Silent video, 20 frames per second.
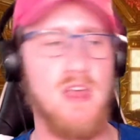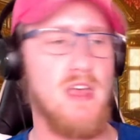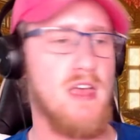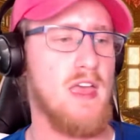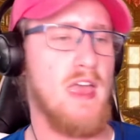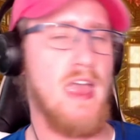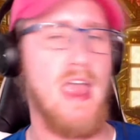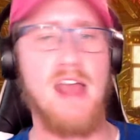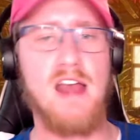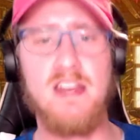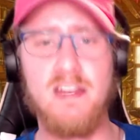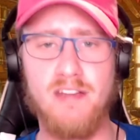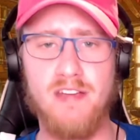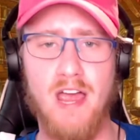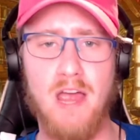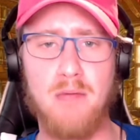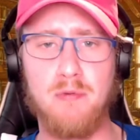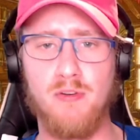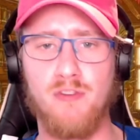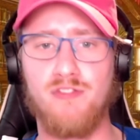any
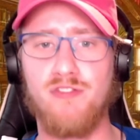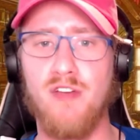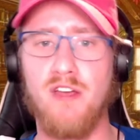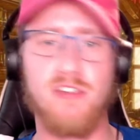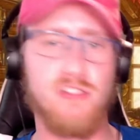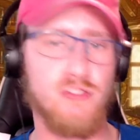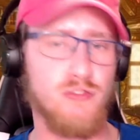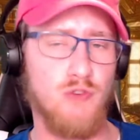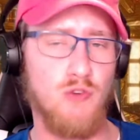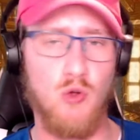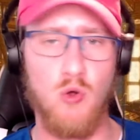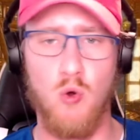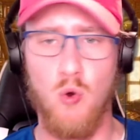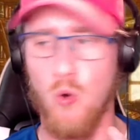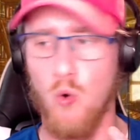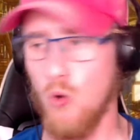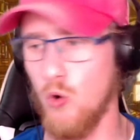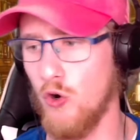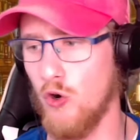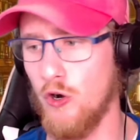type of festival
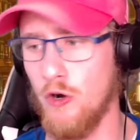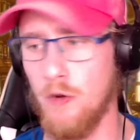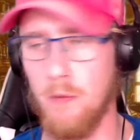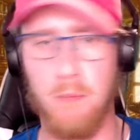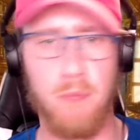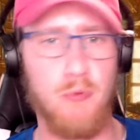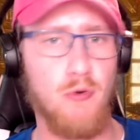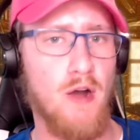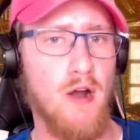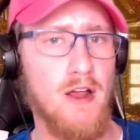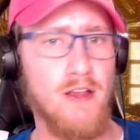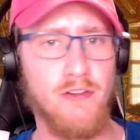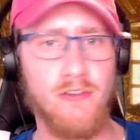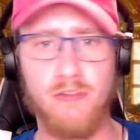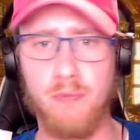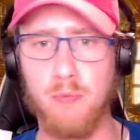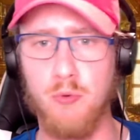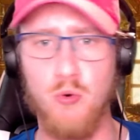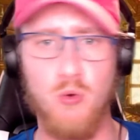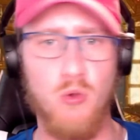or
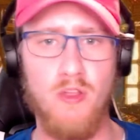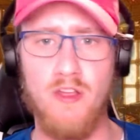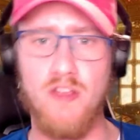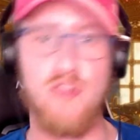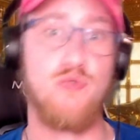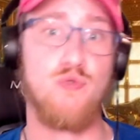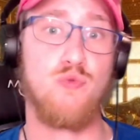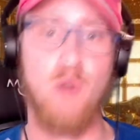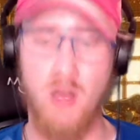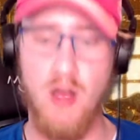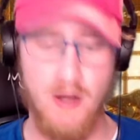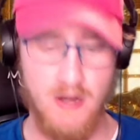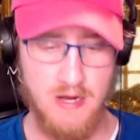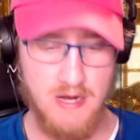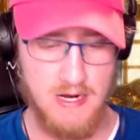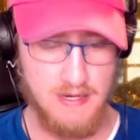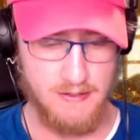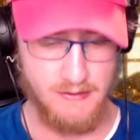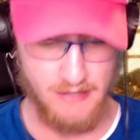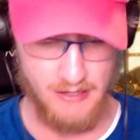prize pool that you run.
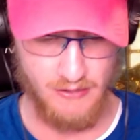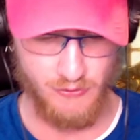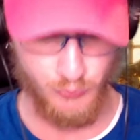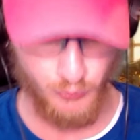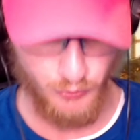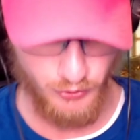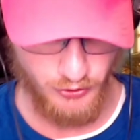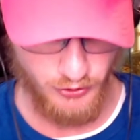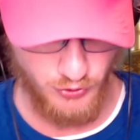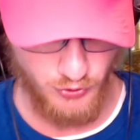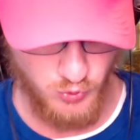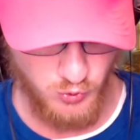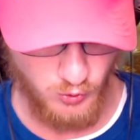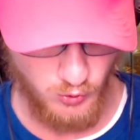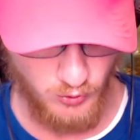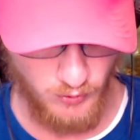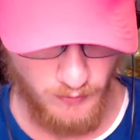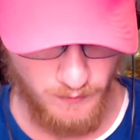It's really cool.